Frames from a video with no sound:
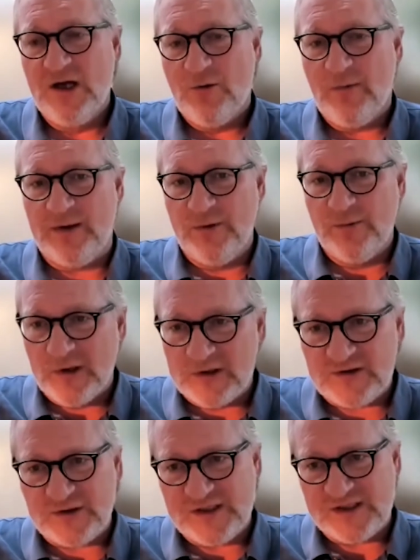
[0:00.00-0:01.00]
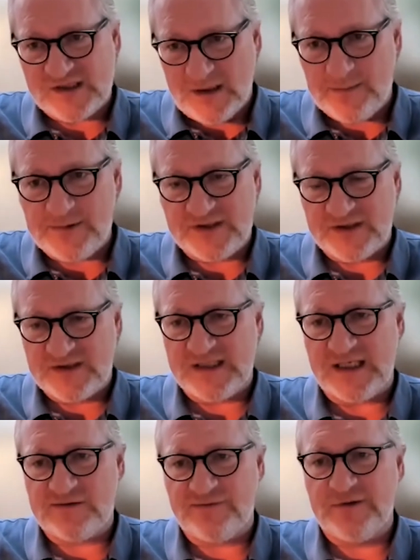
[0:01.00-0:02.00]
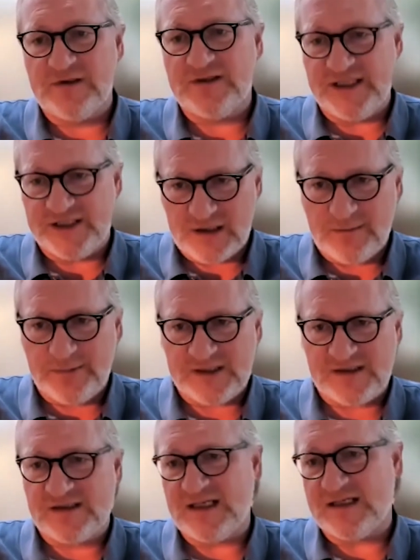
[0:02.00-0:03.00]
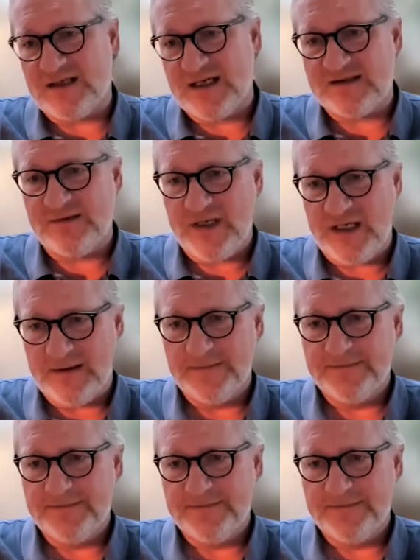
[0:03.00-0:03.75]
when we want to establish successful digital business as an SME.